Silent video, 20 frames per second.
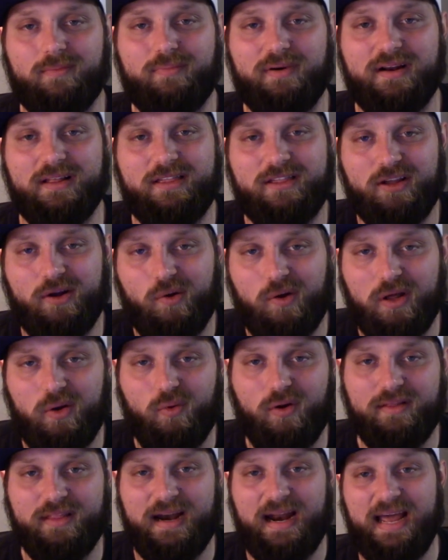but it's the only
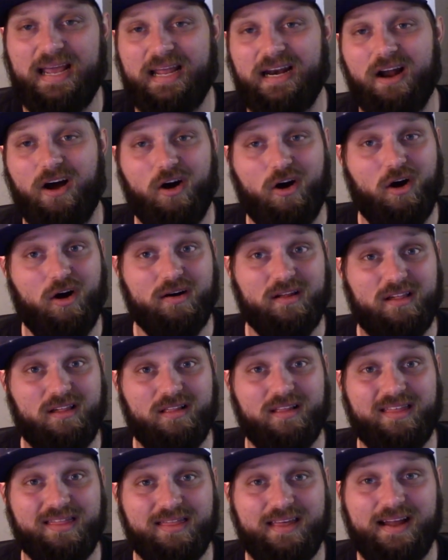one that I can
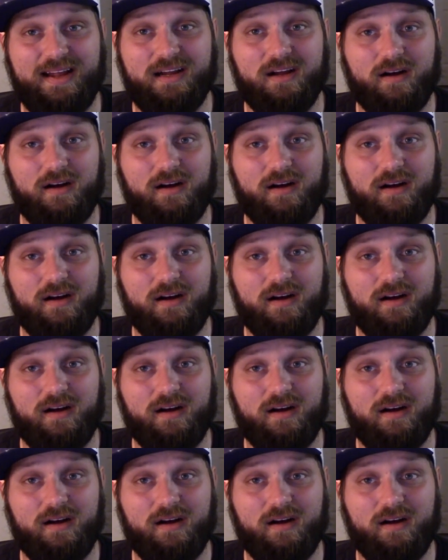honestly think